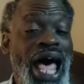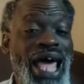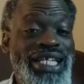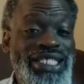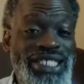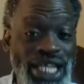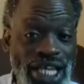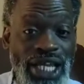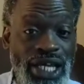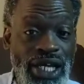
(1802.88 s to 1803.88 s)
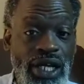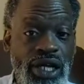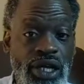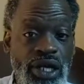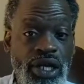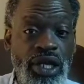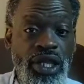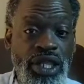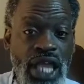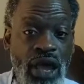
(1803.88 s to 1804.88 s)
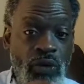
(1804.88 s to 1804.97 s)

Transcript: idea that